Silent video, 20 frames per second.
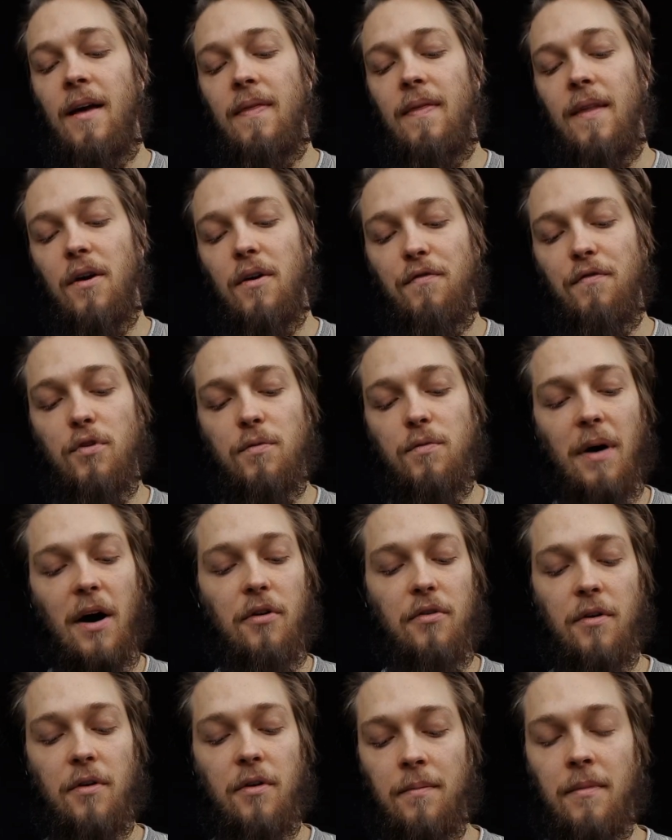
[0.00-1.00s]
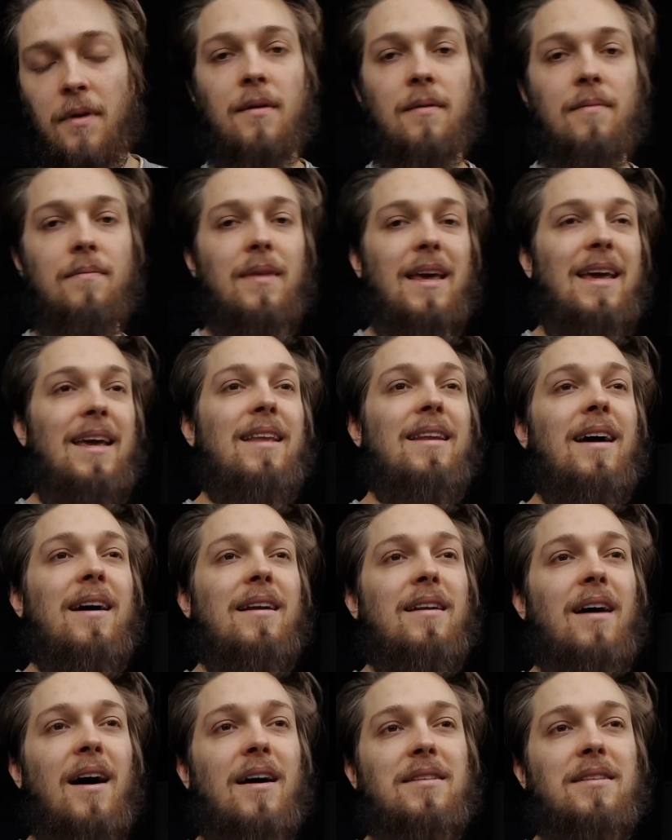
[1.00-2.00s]
Now the food powder, in
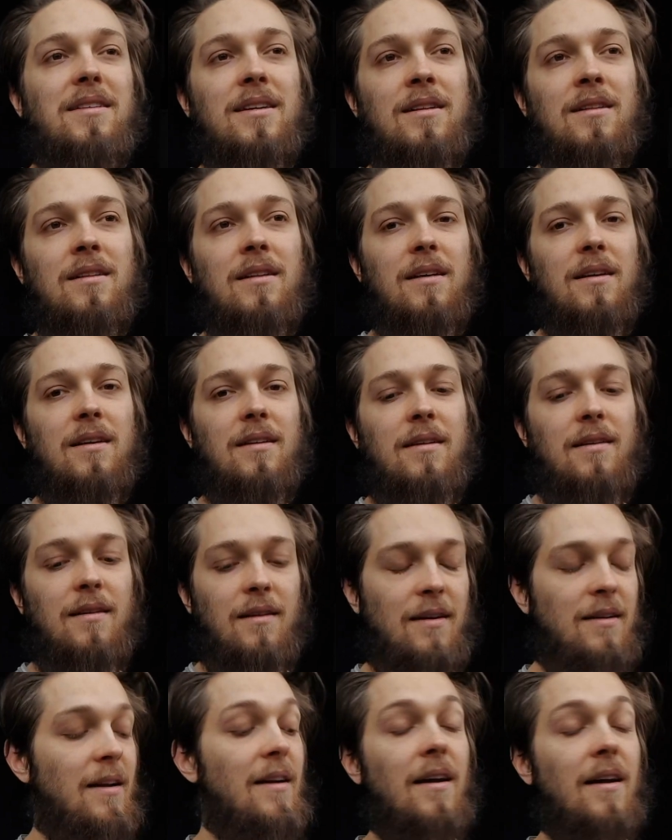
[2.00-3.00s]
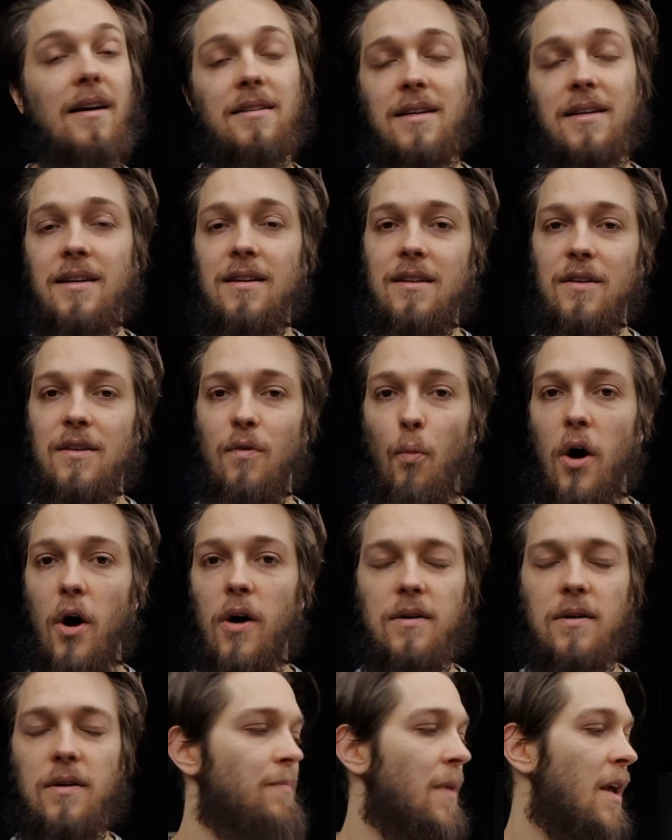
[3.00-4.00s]
an ideal
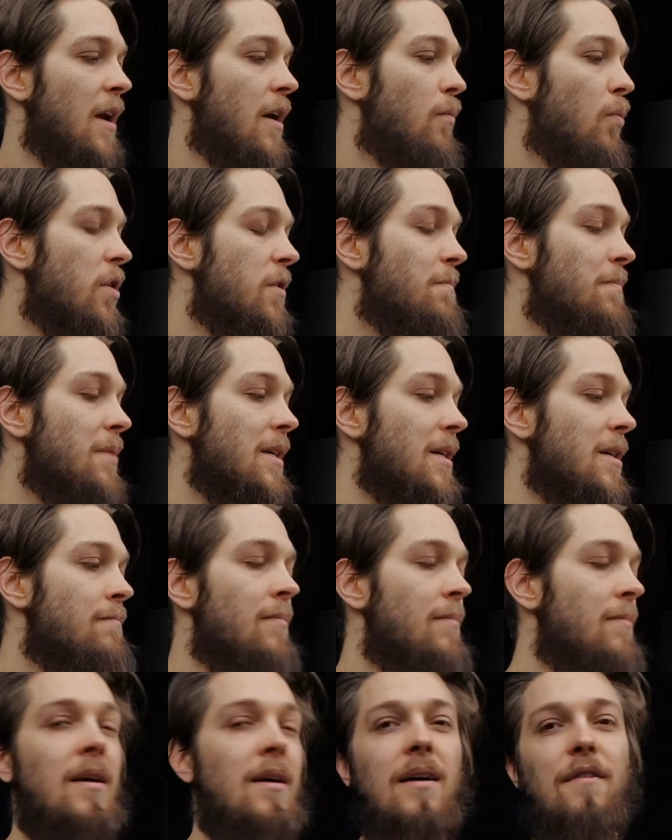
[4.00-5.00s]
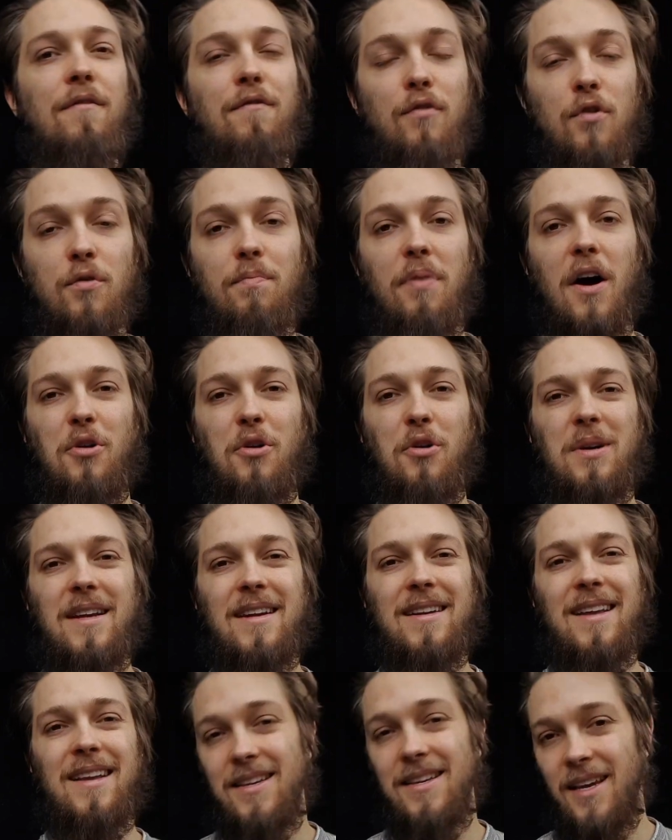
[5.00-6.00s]
world, would be food powder
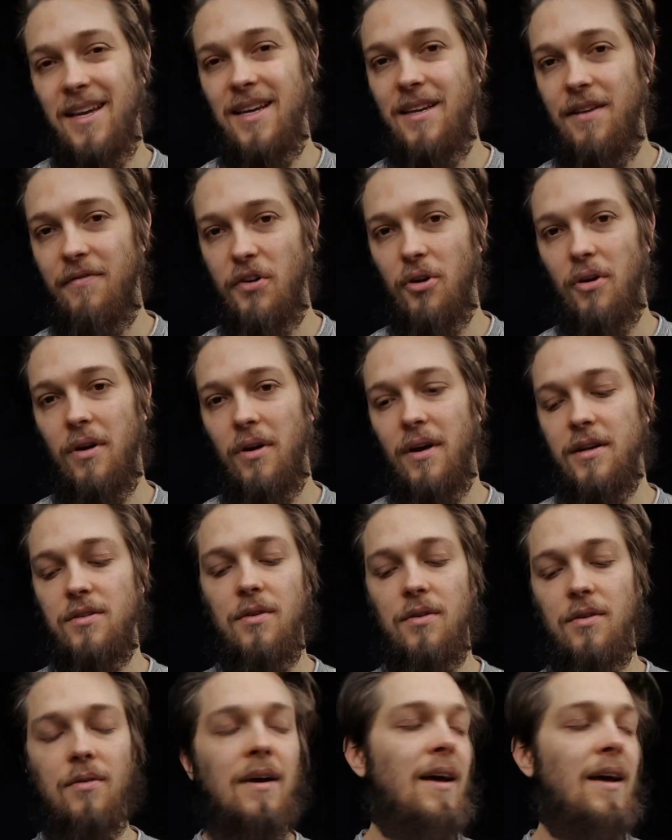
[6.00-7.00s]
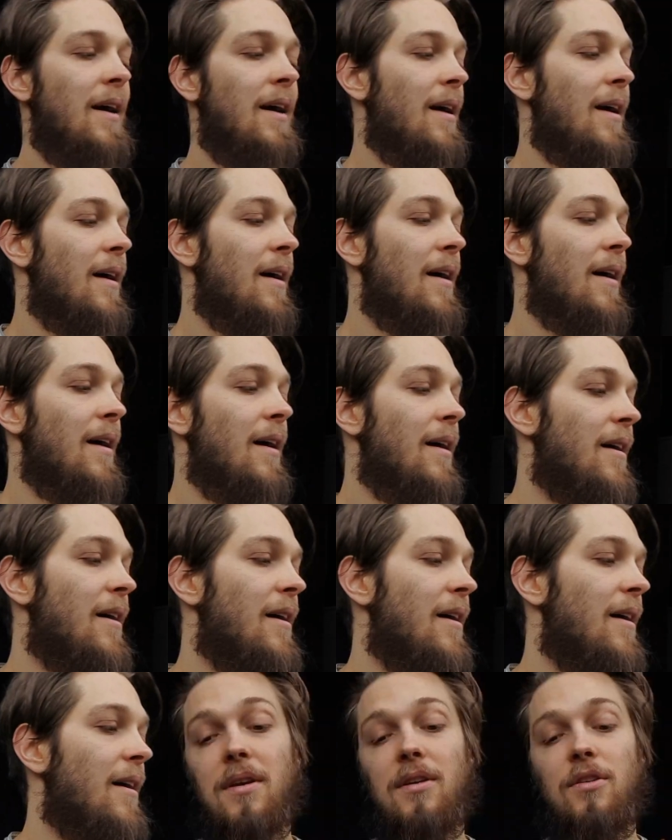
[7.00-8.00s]
that is individualized to you. And
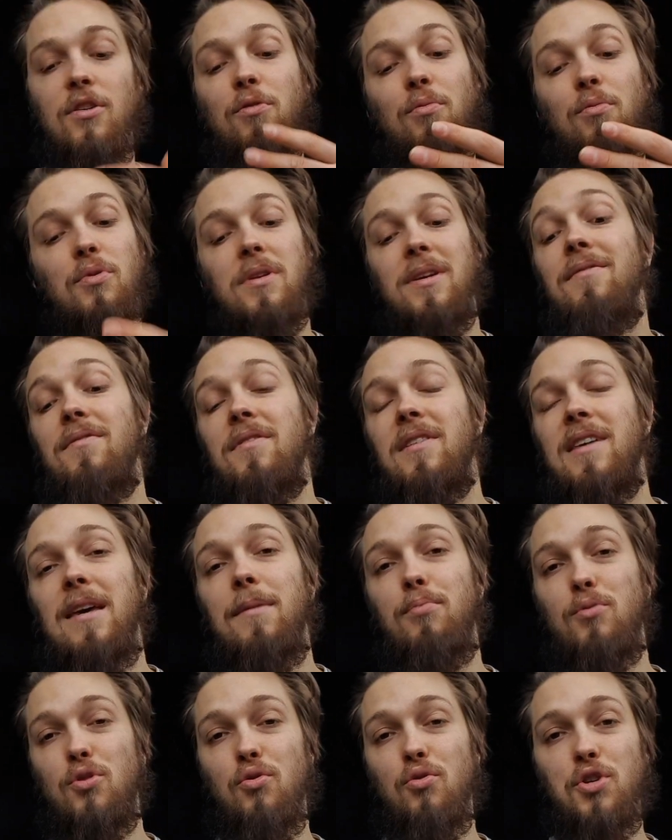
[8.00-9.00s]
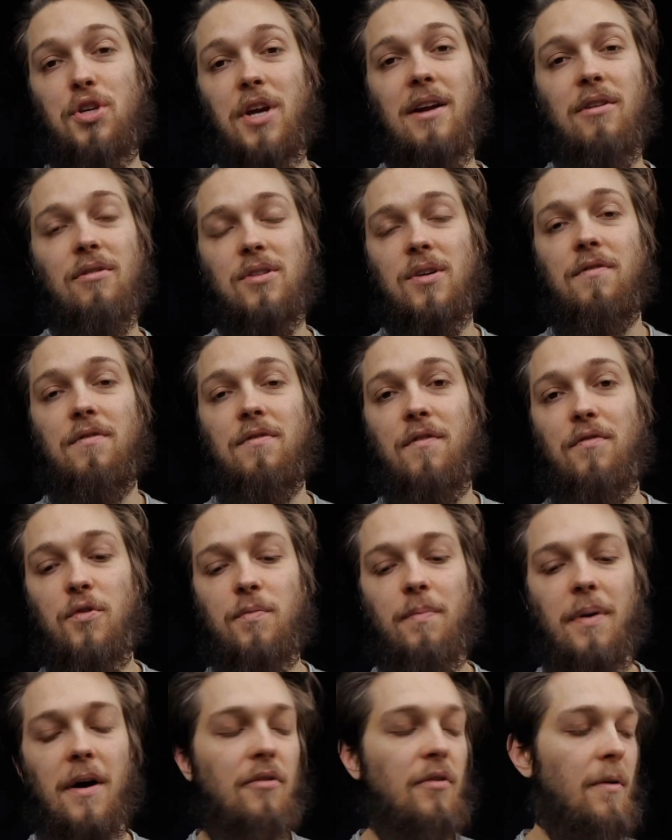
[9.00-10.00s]
maybe you would even keep 2 shakers of the
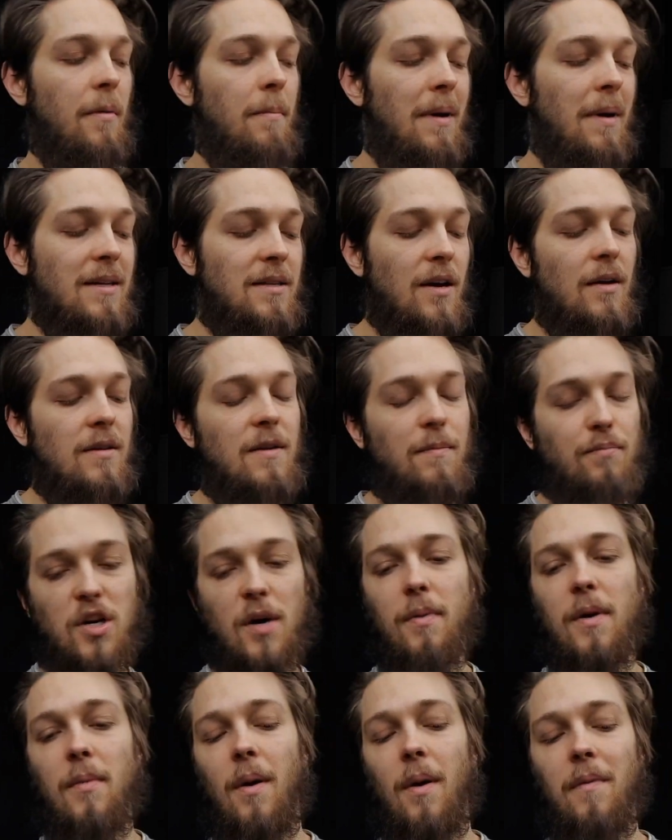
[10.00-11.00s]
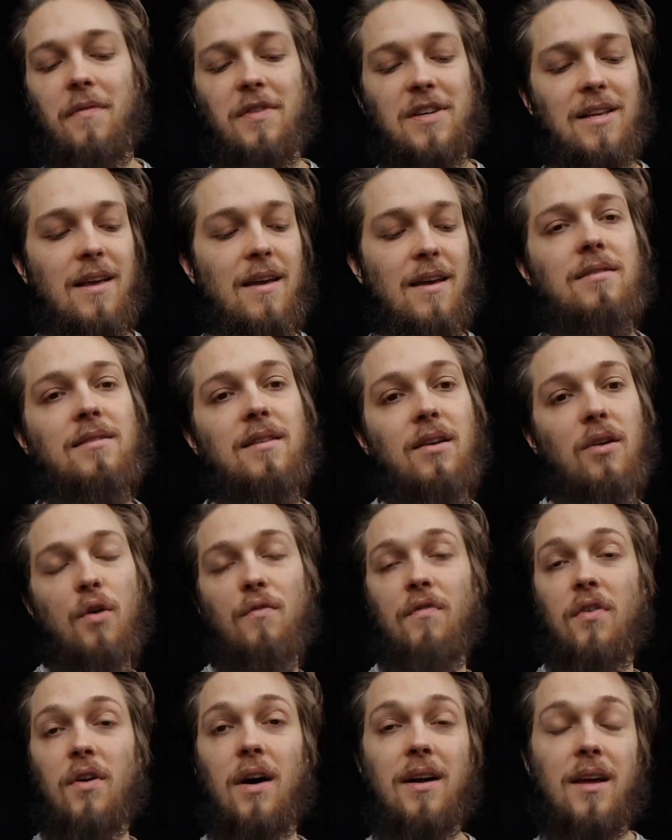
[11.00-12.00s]
food powder. But the problem obviously is that
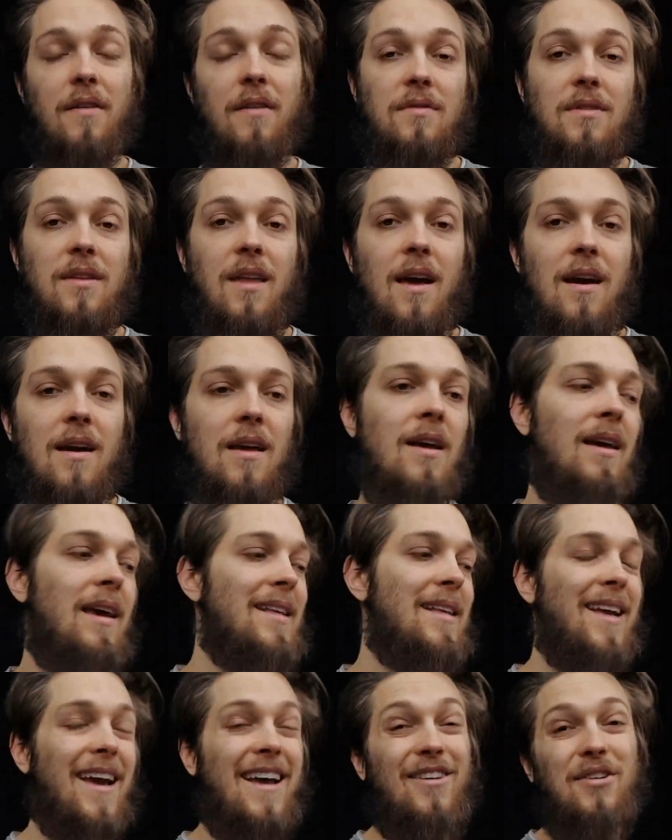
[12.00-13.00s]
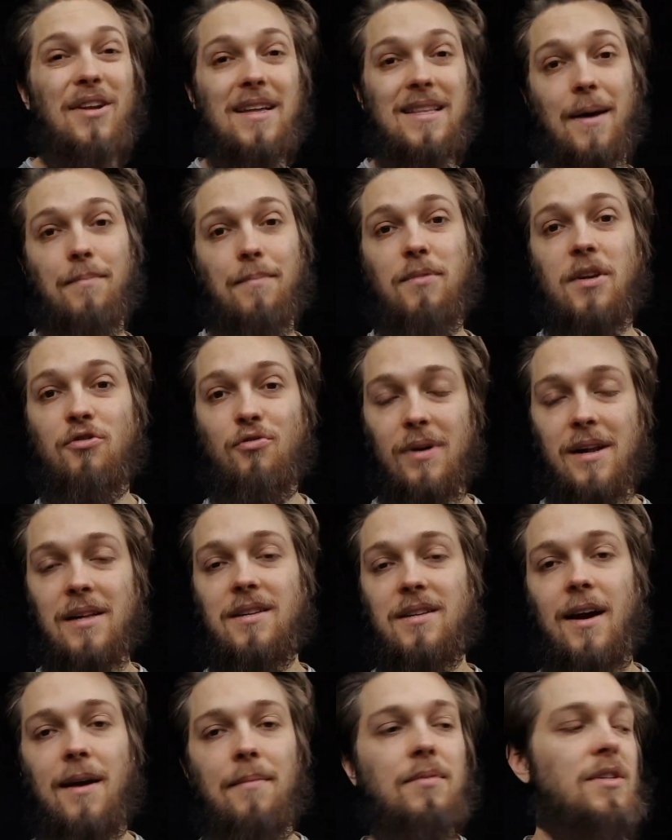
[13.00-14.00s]
over a given day, it cannot adapt in real
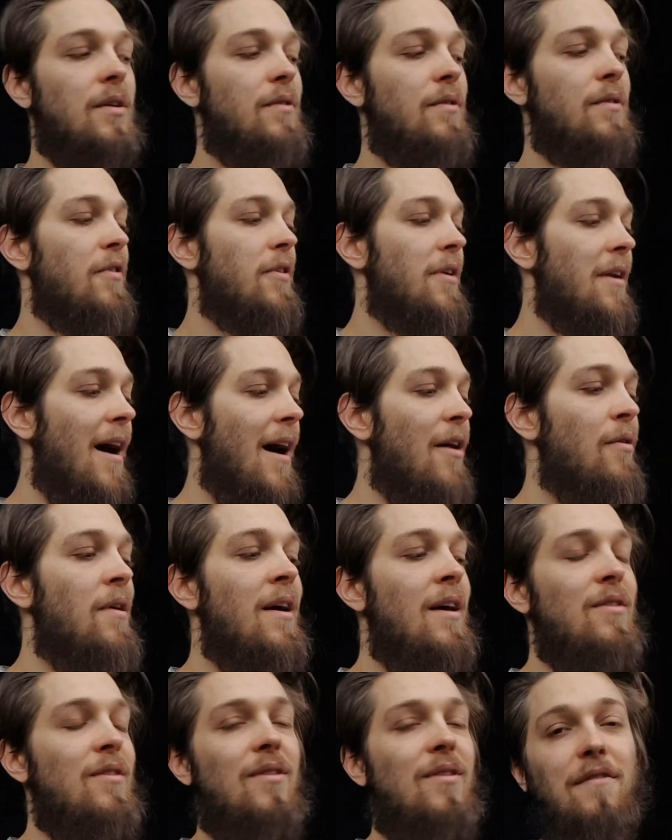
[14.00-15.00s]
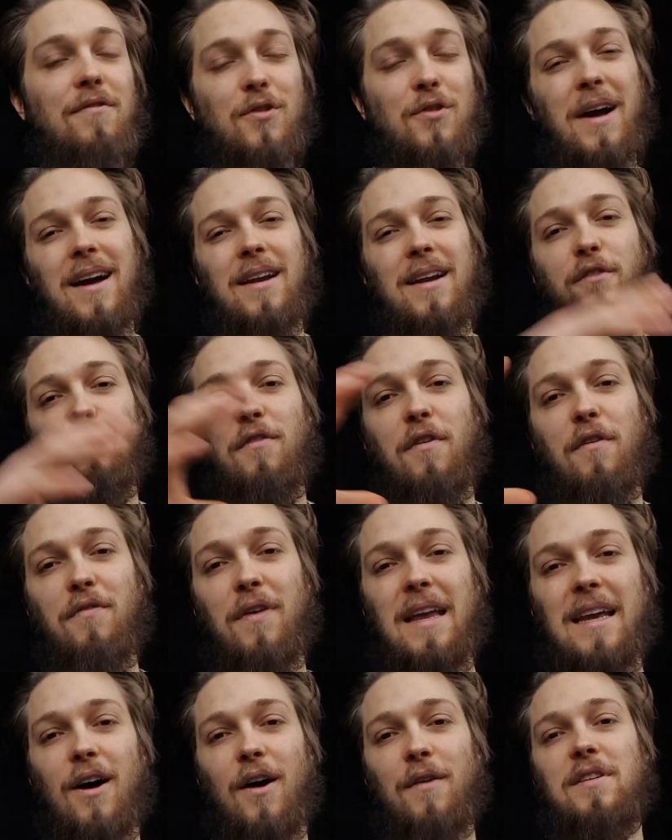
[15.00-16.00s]
time. So for now, you have to kind of
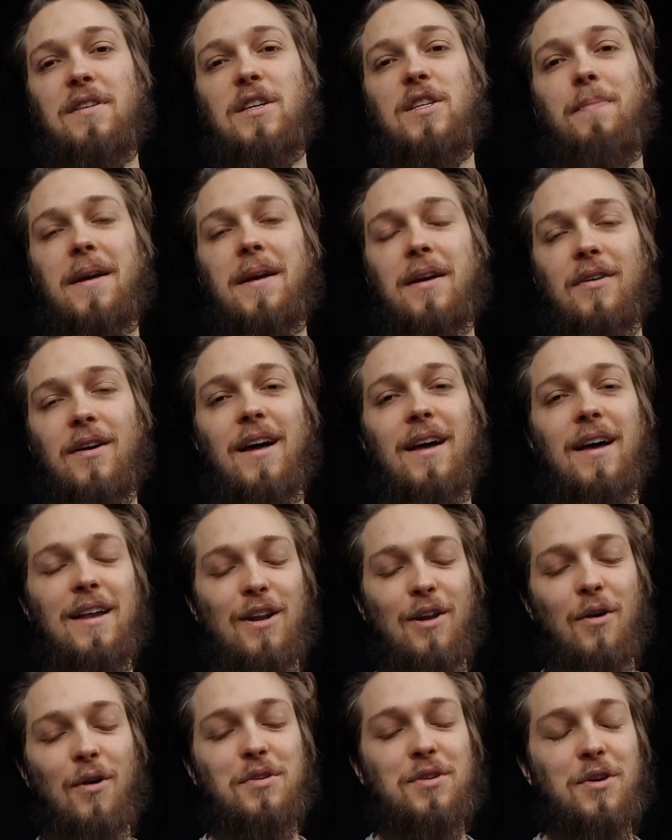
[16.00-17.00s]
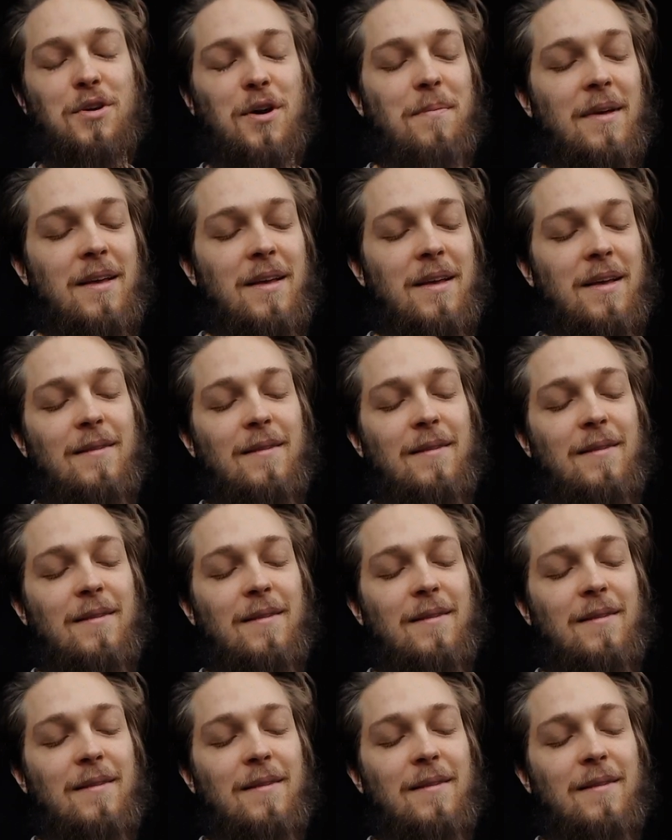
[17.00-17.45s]
think of these bigger and long term.